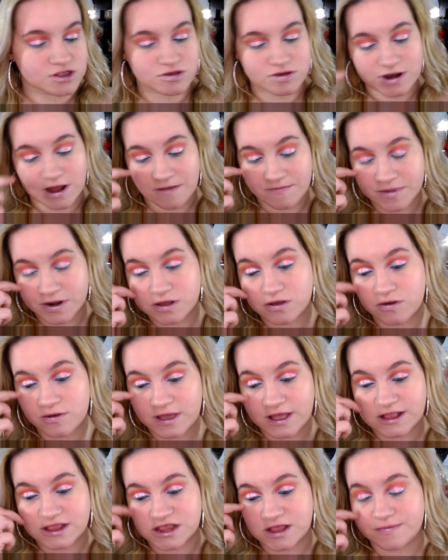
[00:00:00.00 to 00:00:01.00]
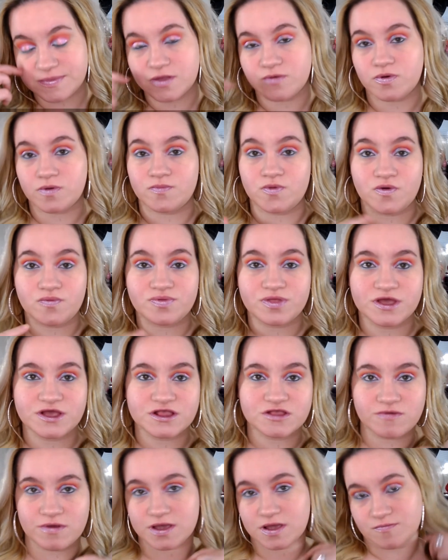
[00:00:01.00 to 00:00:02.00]
So now I'm going to go get something to remove
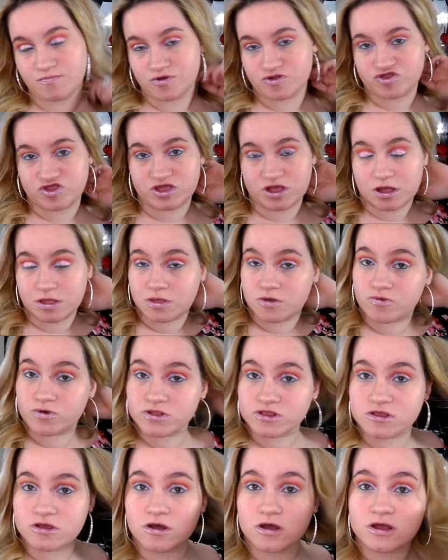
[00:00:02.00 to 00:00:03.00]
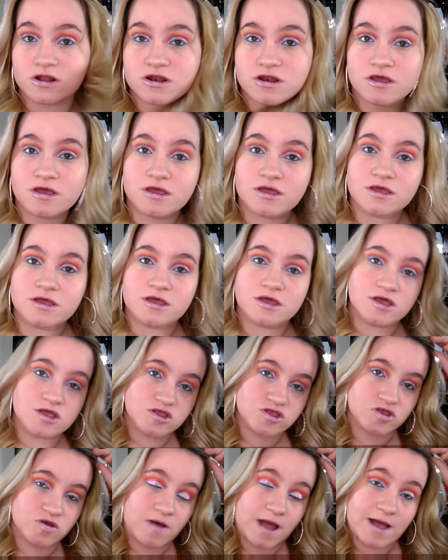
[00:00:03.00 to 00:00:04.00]
this so I can put the other ones on.
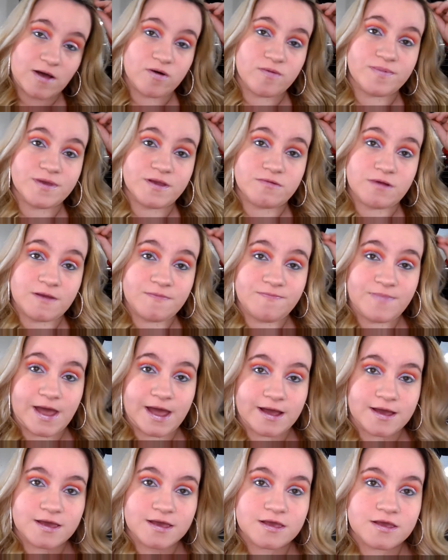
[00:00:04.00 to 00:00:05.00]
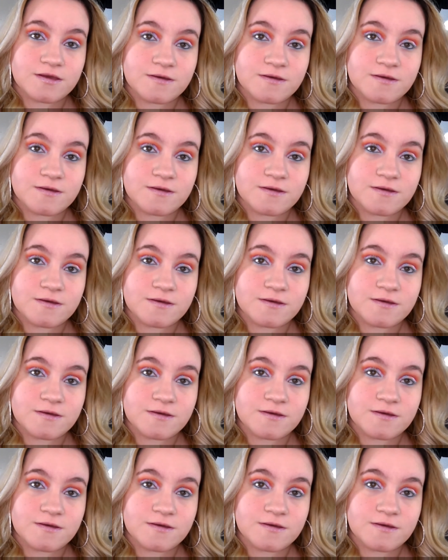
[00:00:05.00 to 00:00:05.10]
So I will be right back.